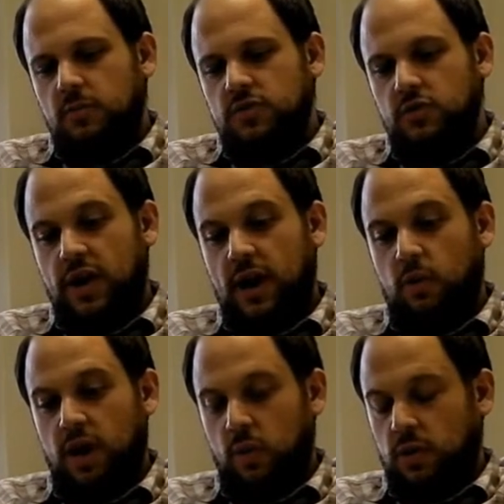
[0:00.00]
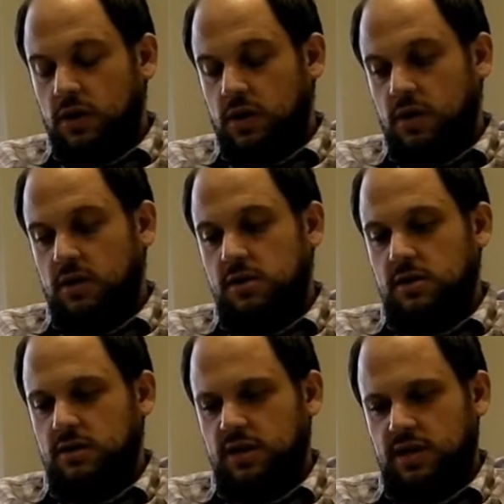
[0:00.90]
So now what I work on
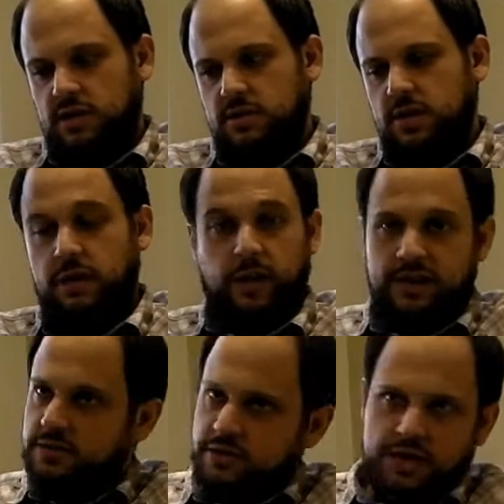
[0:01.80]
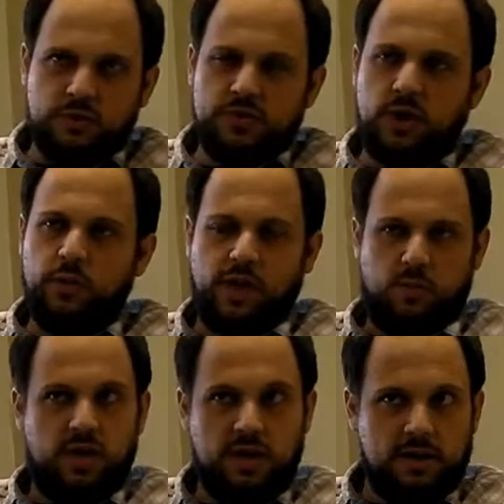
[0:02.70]
is, and my dissertation was on
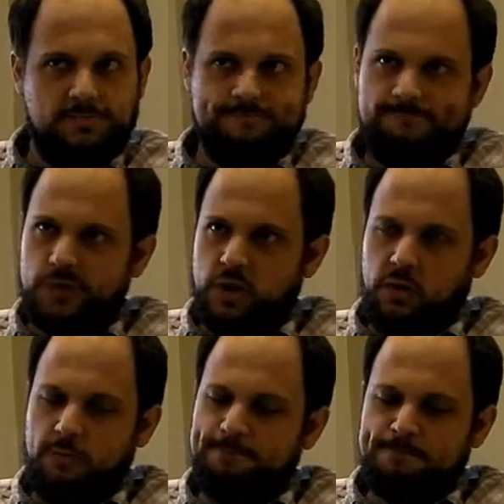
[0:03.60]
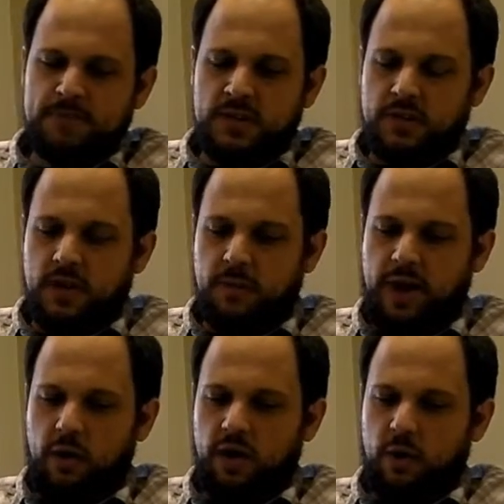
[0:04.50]
Wikipedia, so
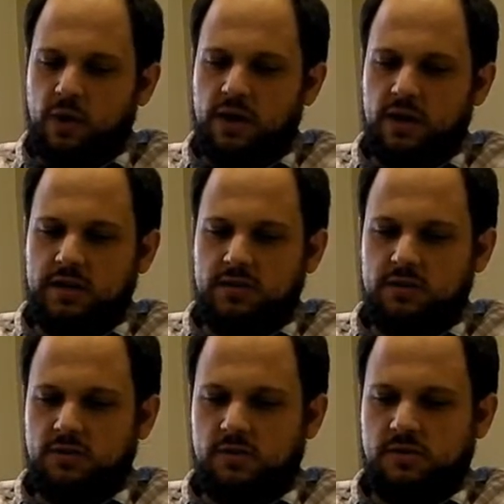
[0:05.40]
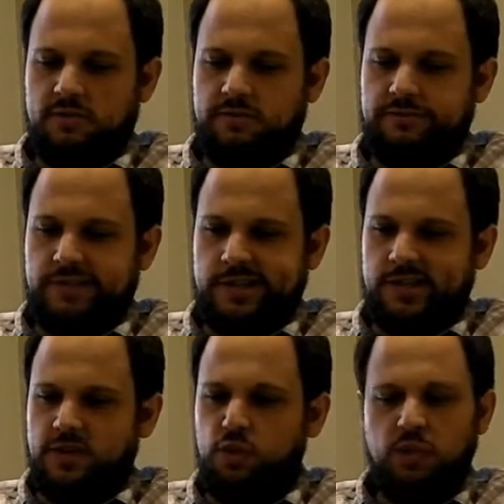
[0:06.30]
now what I work on is sort
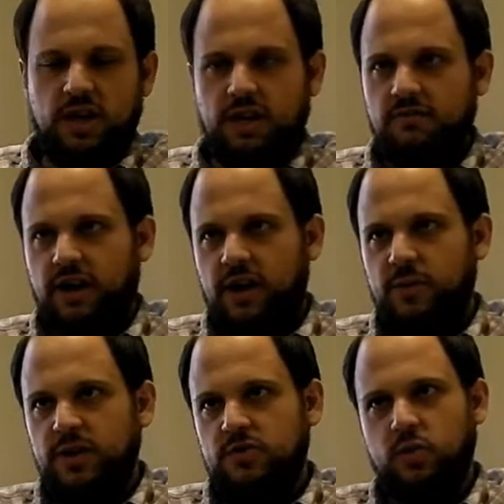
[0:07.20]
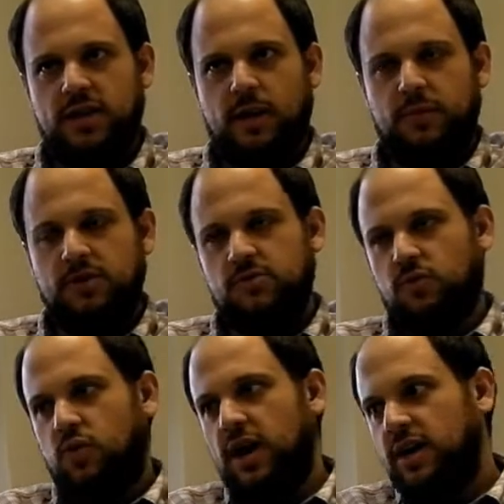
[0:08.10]
of new media environments, what that means for
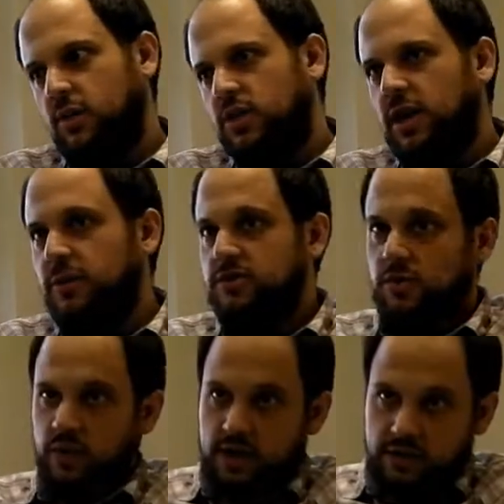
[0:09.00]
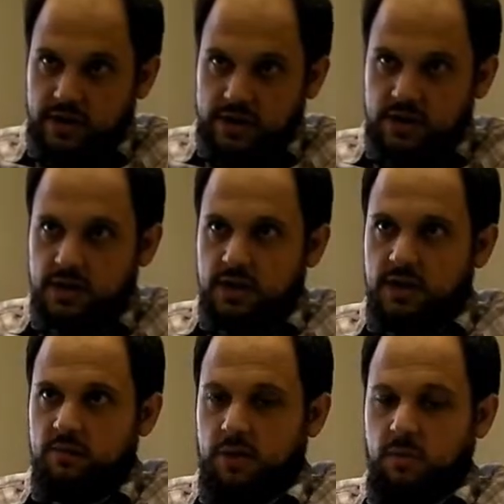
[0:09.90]
writing, what that means for rhetoric.
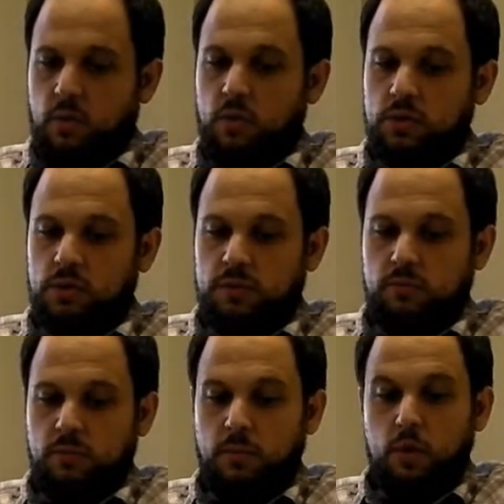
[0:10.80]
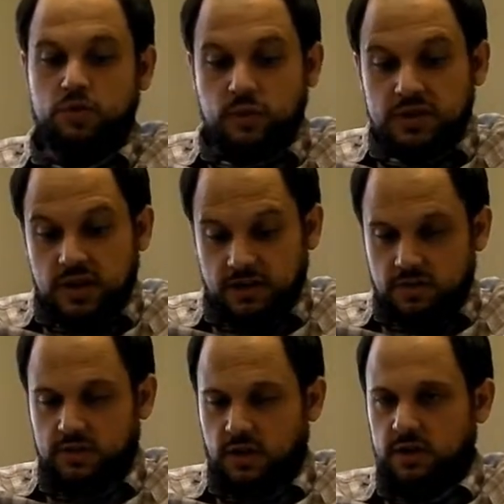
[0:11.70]
My most recent
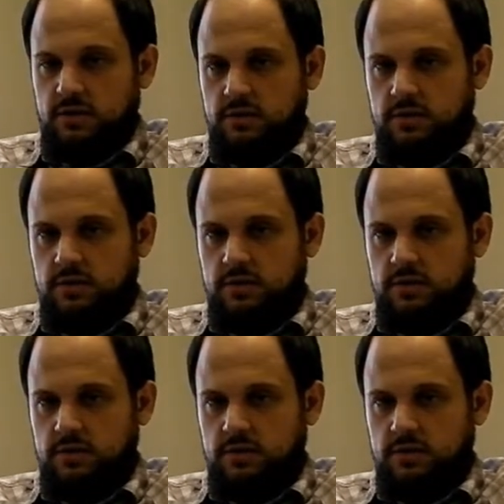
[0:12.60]
interests are in